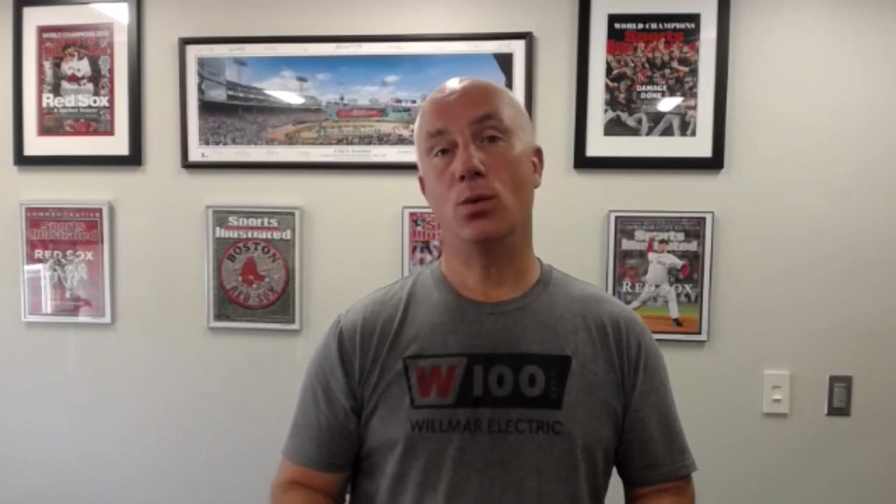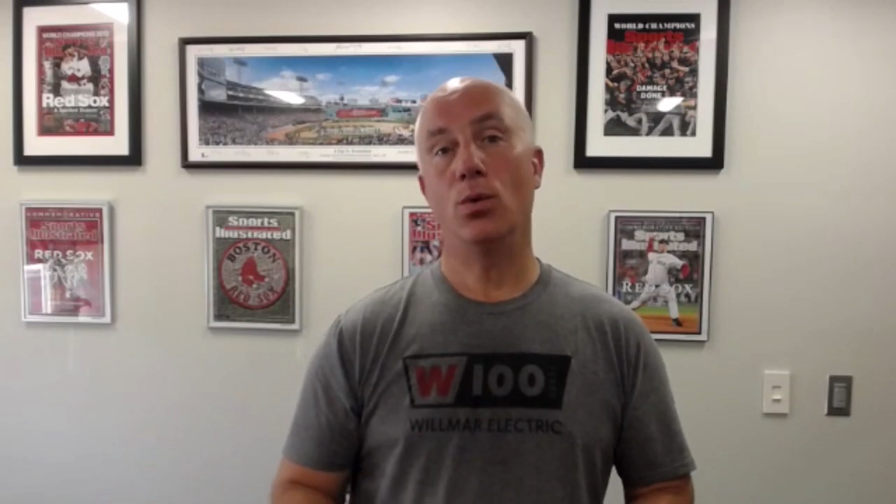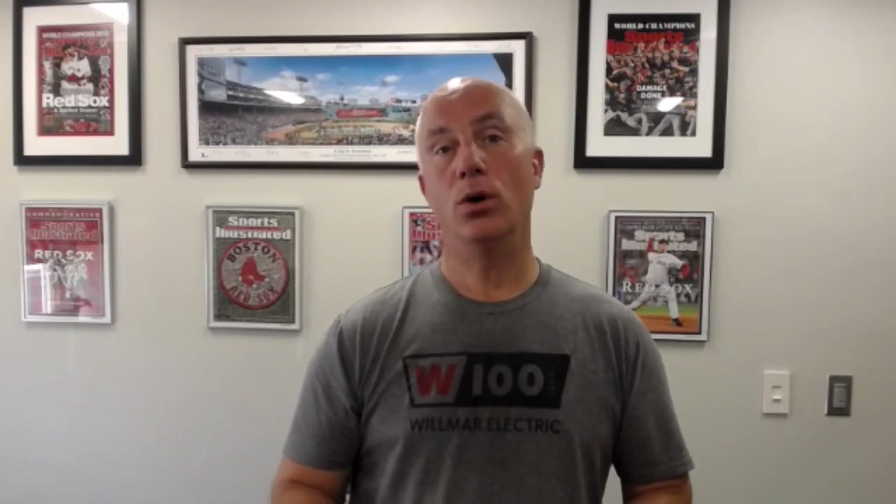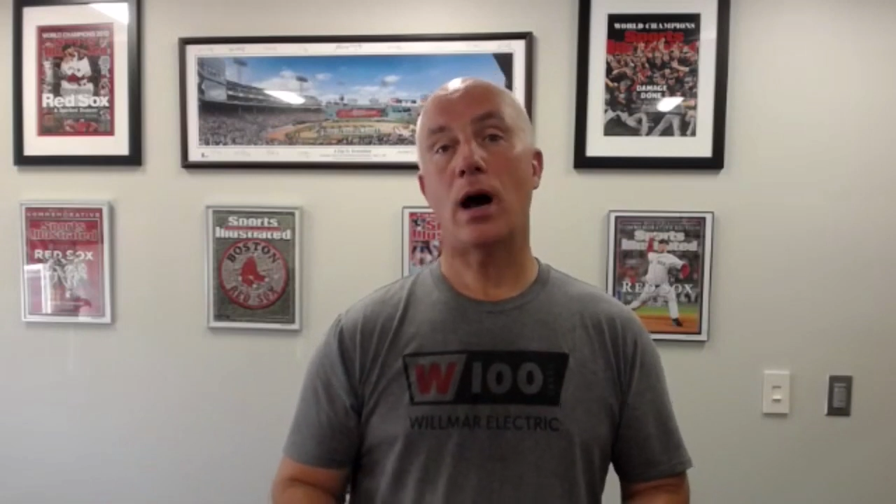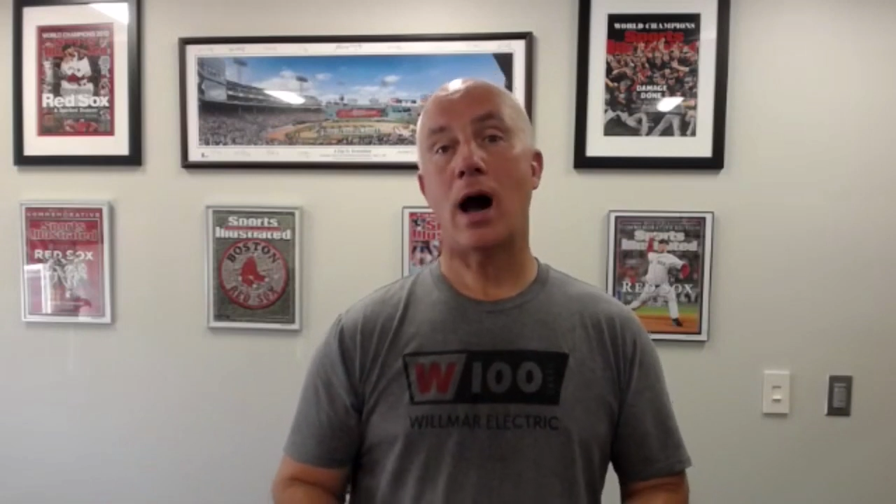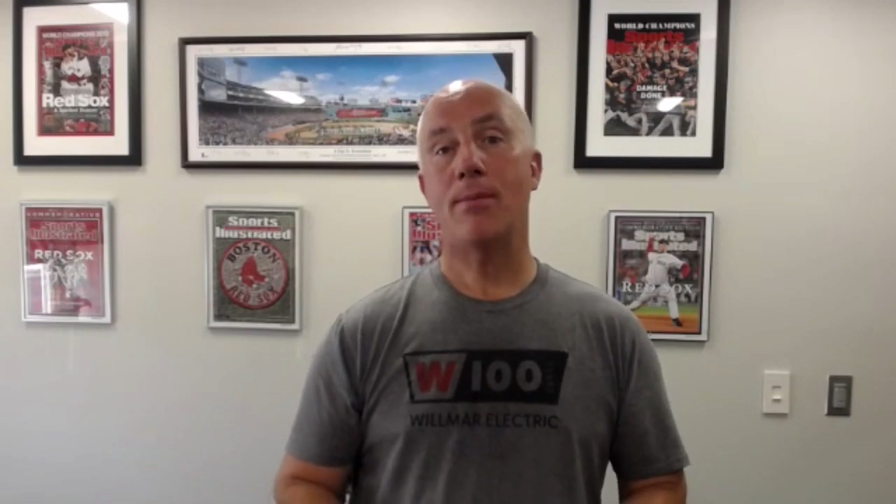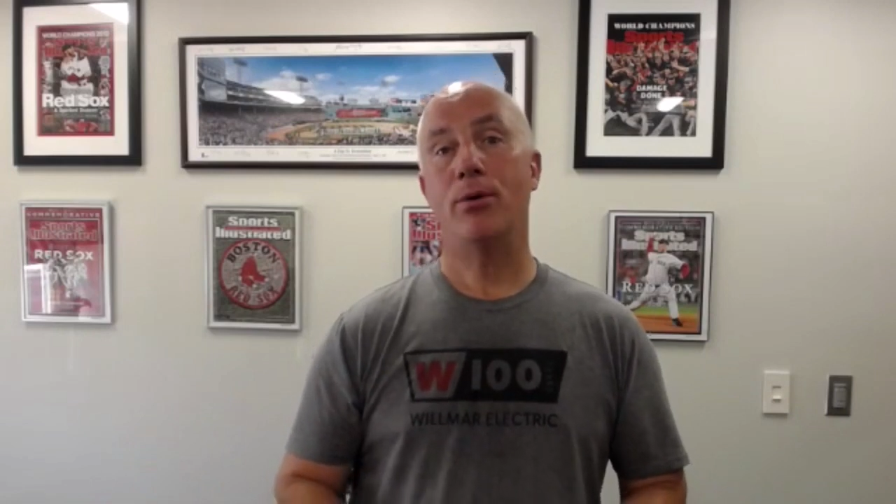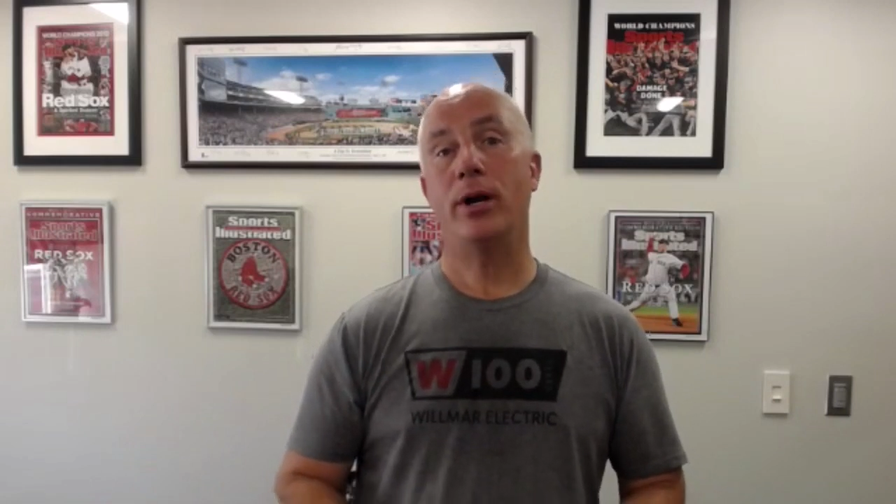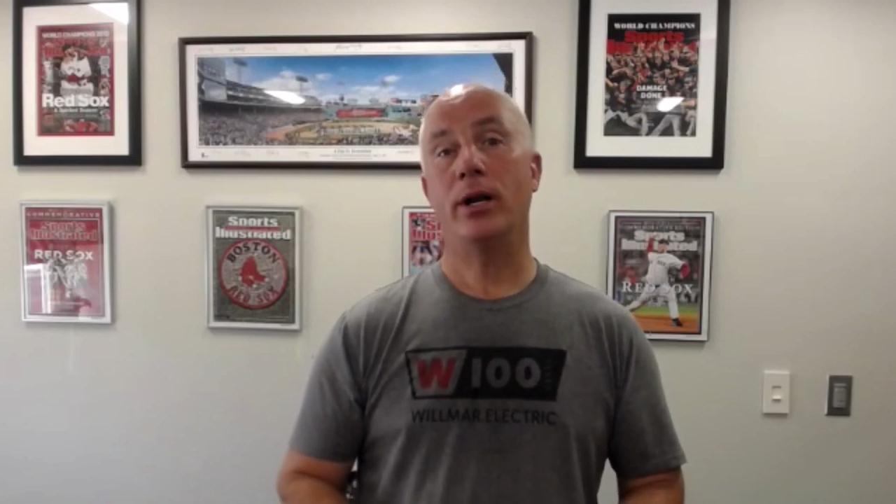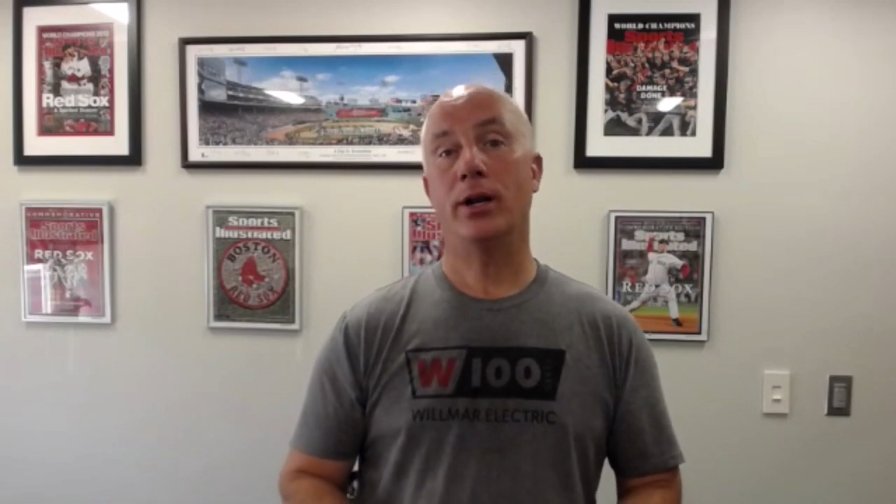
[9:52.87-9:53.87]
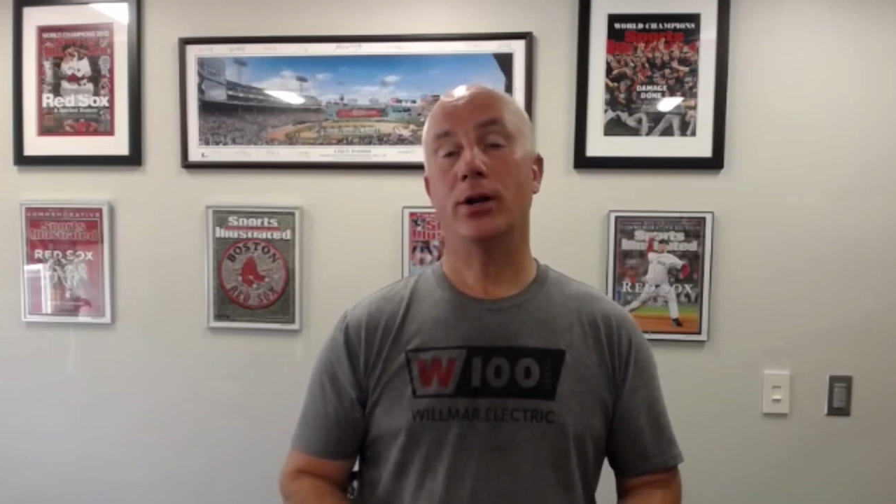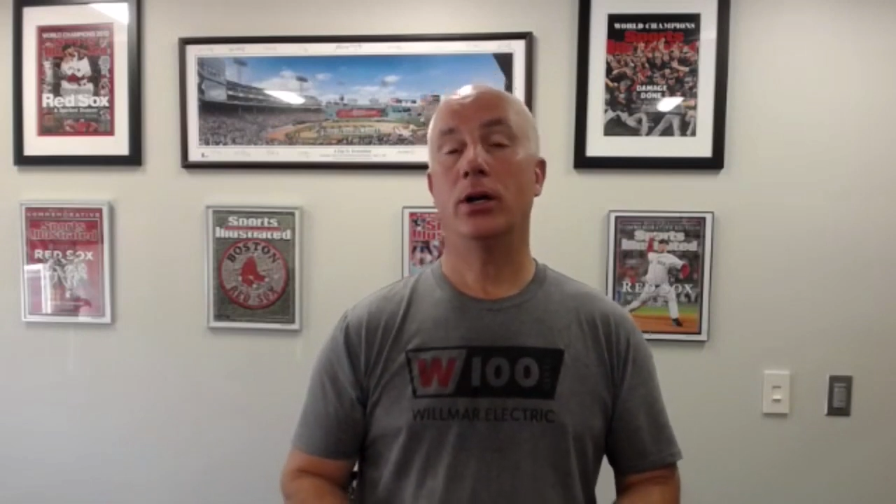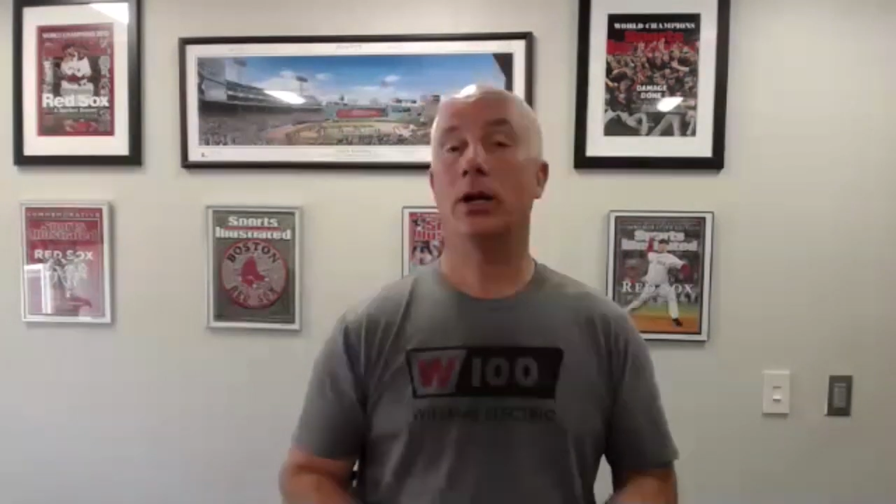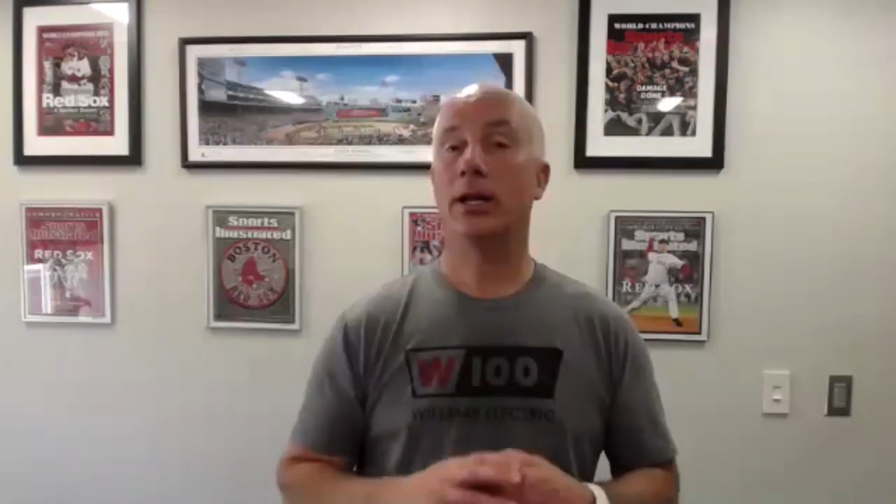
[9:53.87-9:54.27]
that we're operating under.